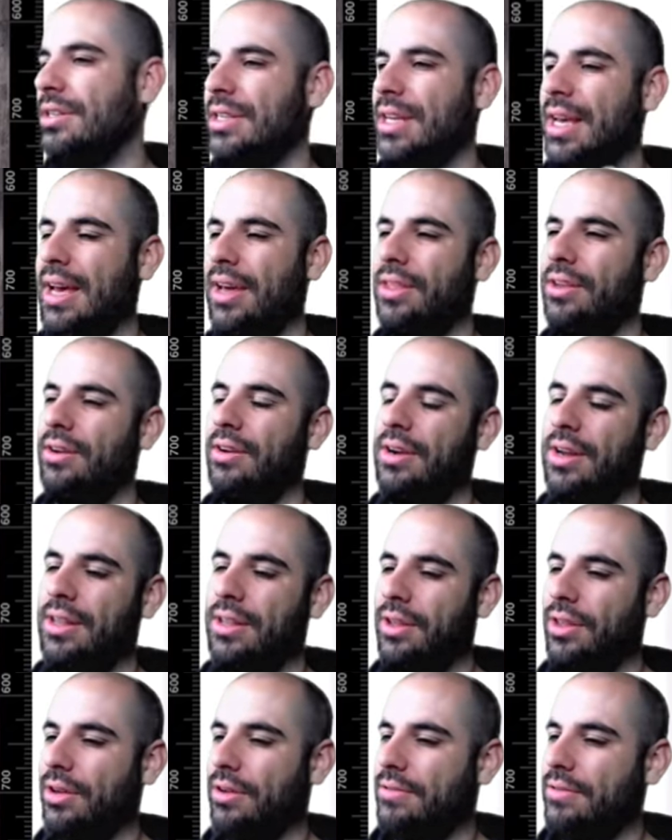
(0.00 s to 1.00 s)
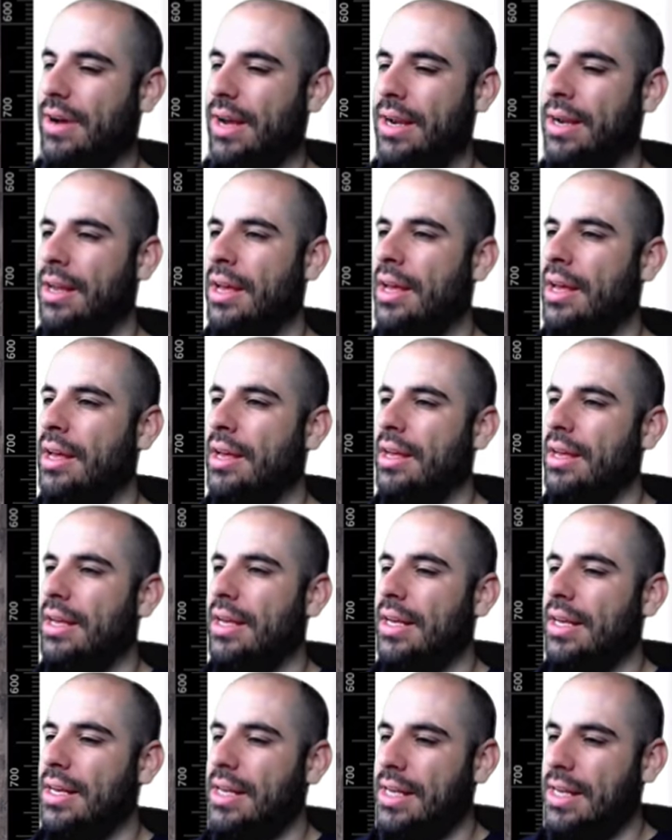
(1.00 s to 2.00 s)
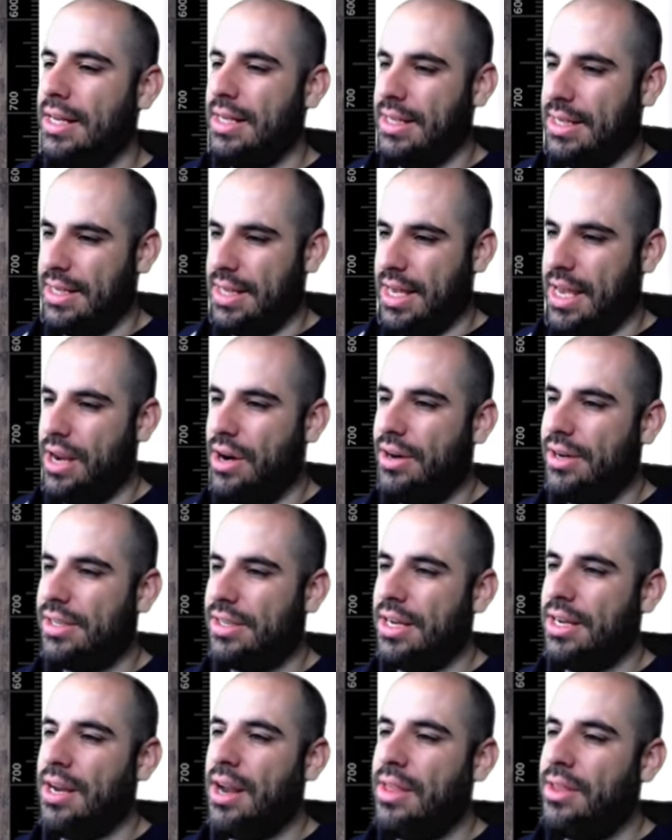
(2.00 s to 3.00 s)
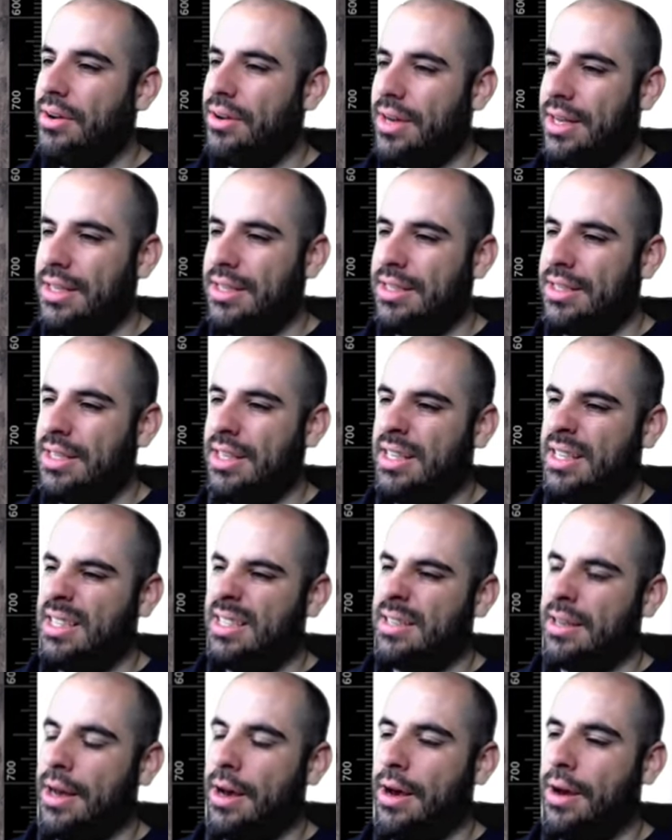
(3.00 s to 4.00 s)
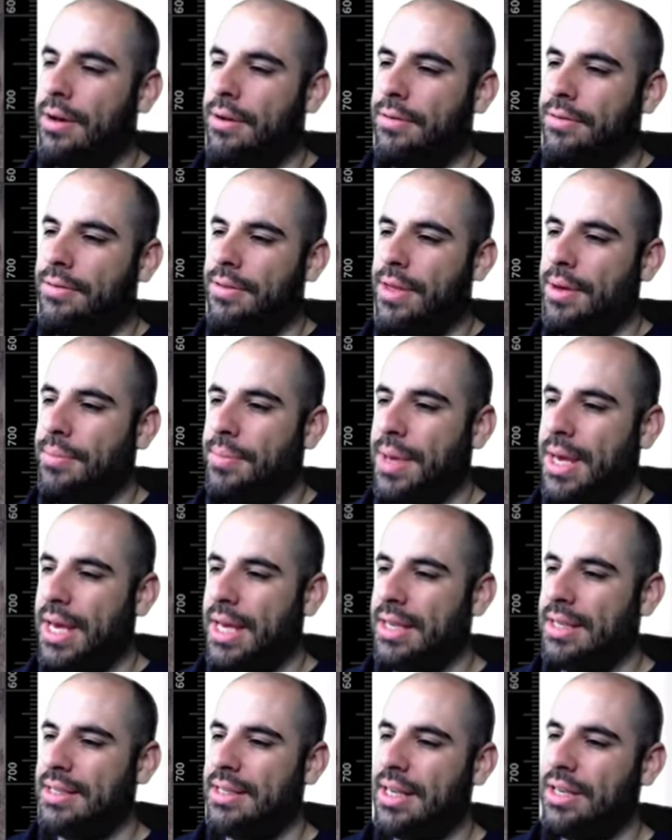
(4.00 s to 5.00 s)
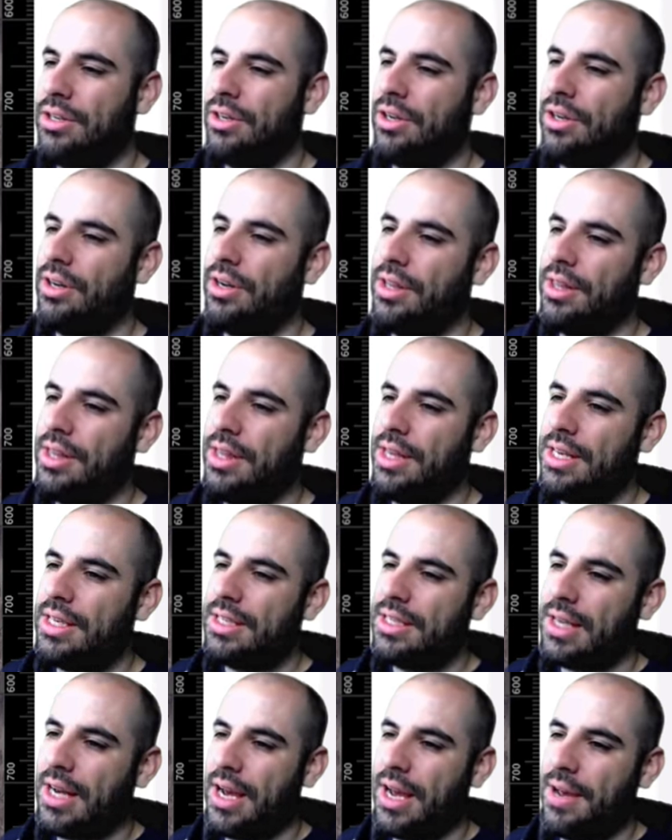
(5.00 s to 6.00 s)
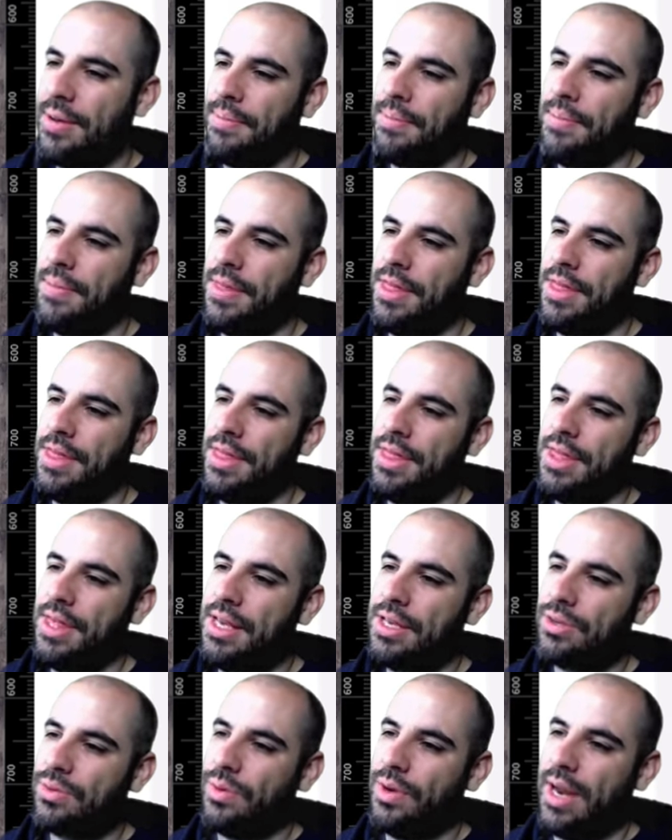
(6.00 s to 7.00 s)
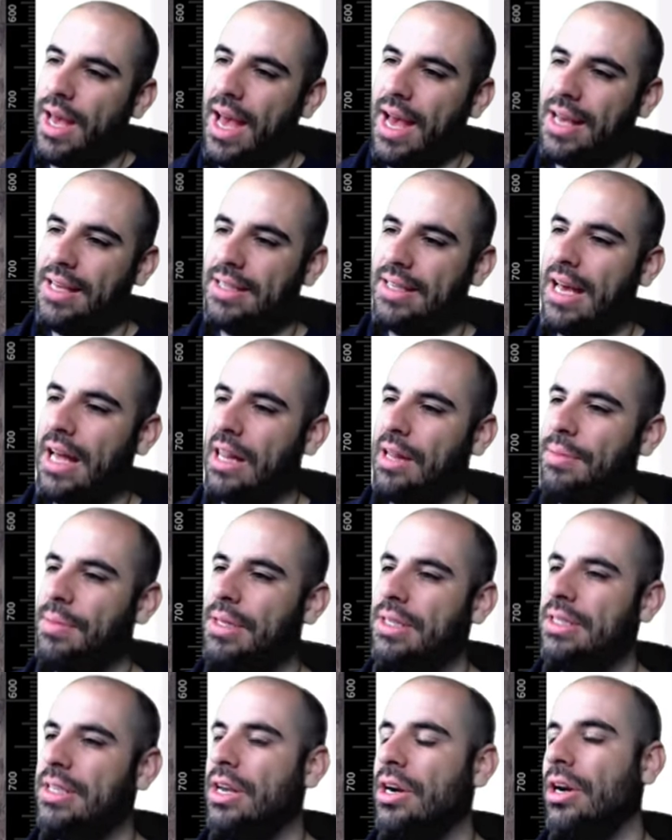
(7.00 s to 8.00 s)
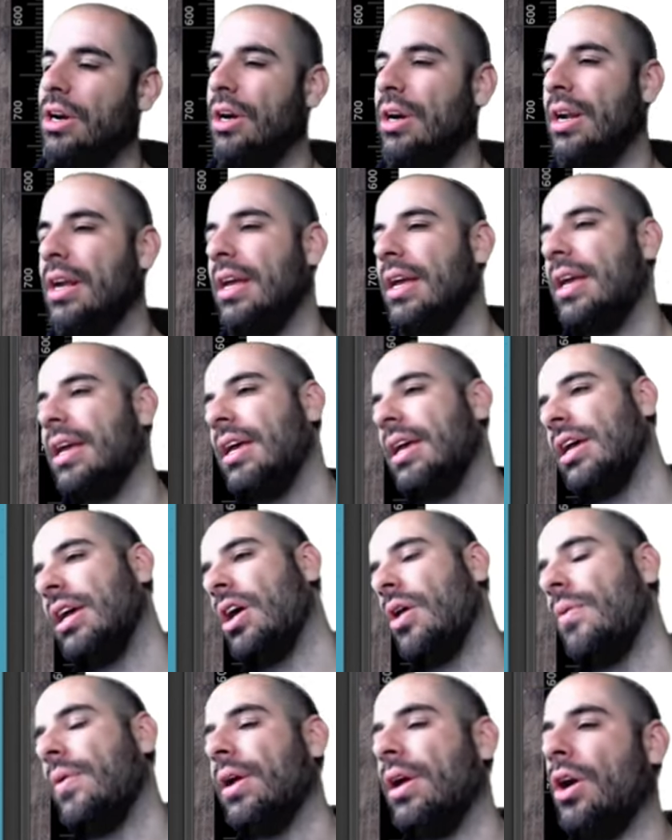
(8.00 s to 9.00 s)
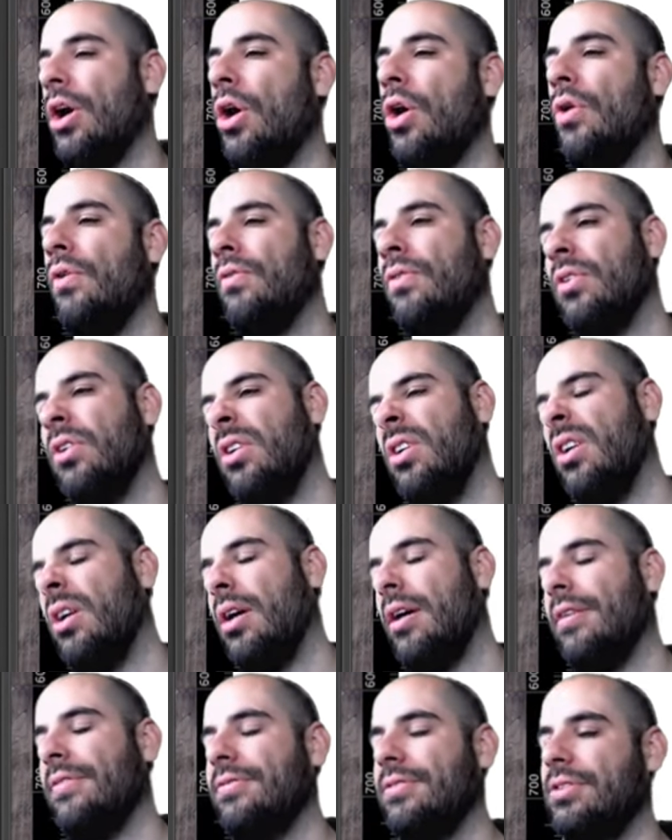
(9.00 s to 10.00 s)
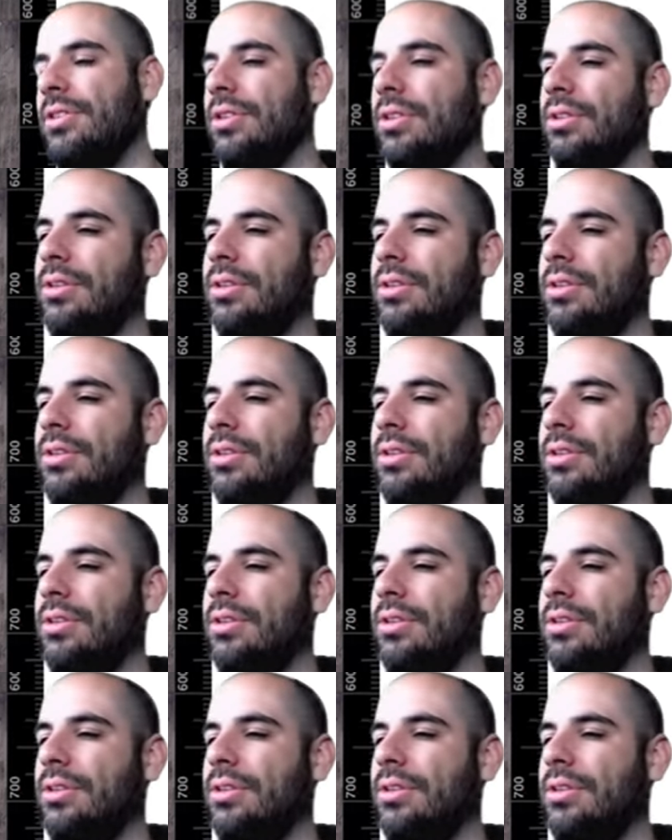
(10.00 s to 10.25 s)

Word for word: together and they look fine. Here is another instance of them being centered. This time, this one has elements that are going over off to